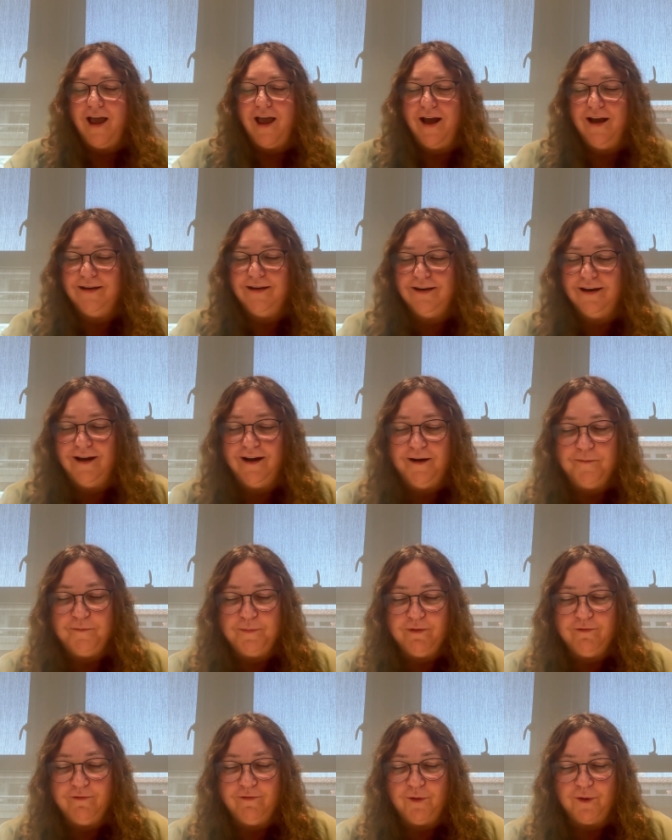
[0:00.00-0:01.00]
and
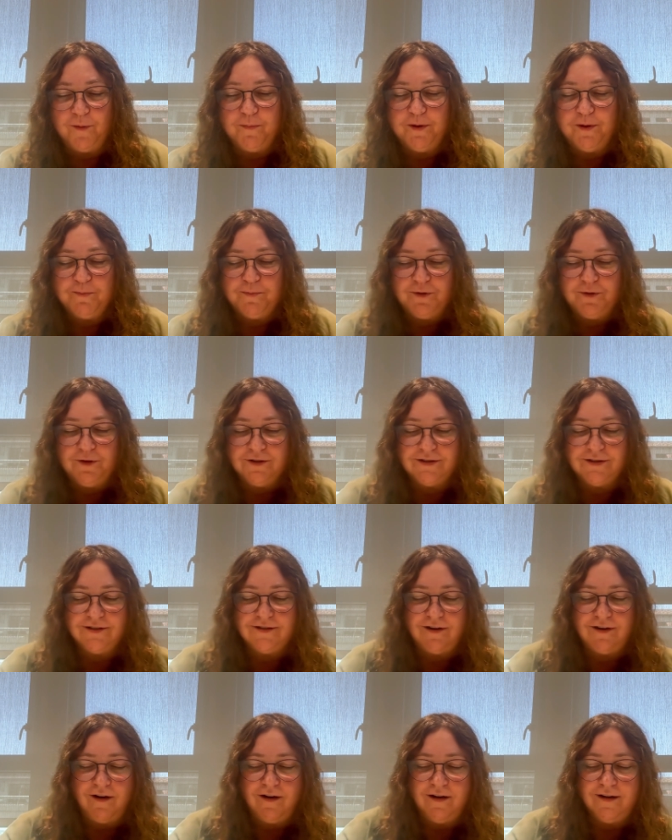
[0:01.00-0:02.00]
before people
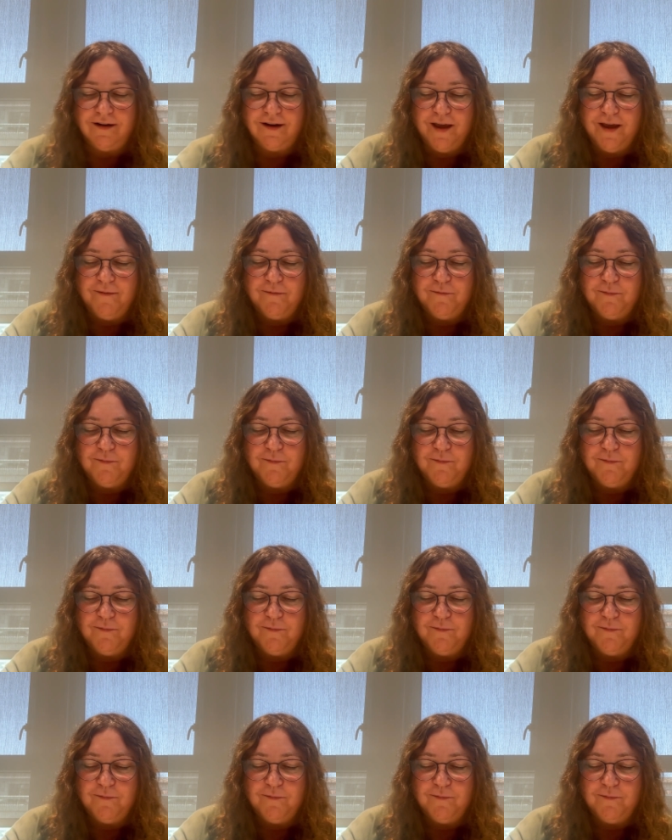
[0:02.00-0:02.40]
start,